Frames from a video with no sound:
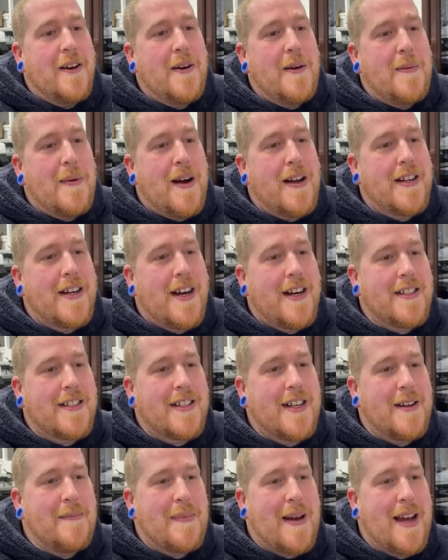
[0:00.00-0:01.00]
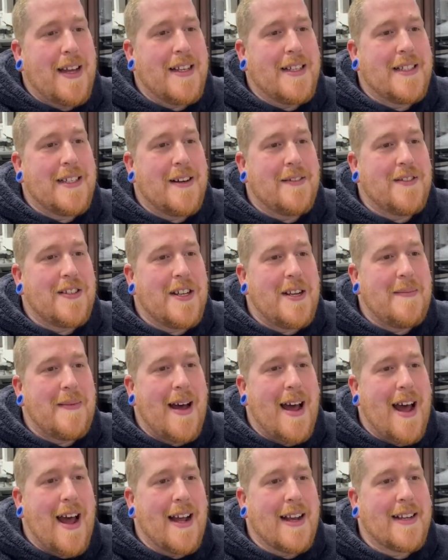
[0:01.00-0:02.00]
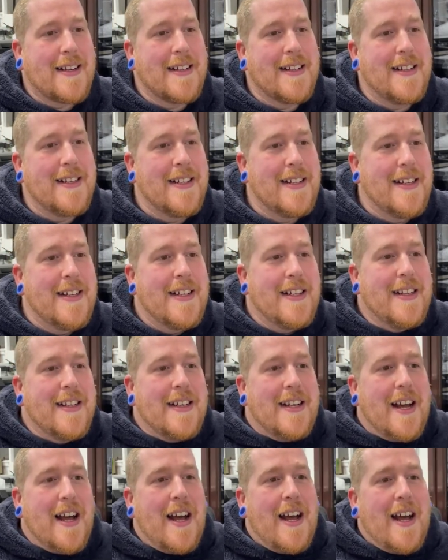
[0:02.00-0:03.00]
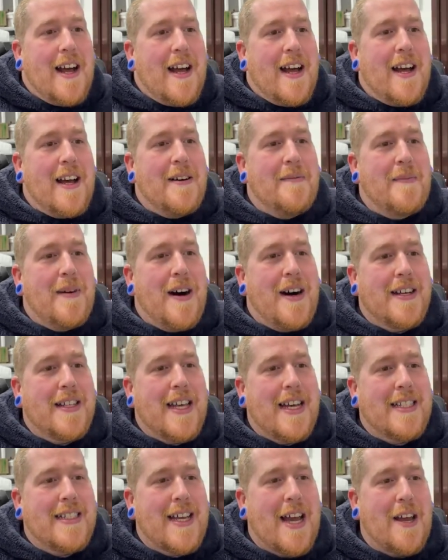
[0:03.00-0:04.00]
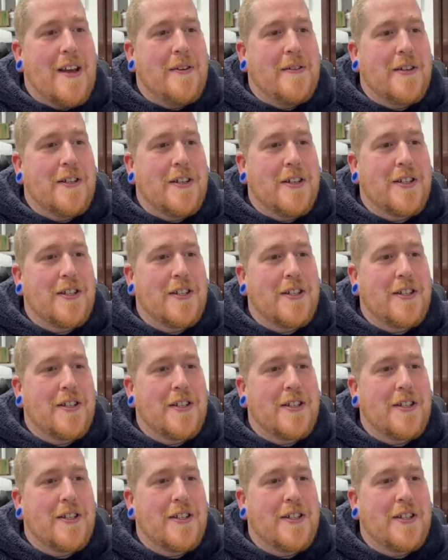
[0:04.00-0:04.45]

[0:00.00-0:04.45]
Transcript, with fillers: we worked hard tonight. Pat yourselves on the back. Uh, mark that tattoo on your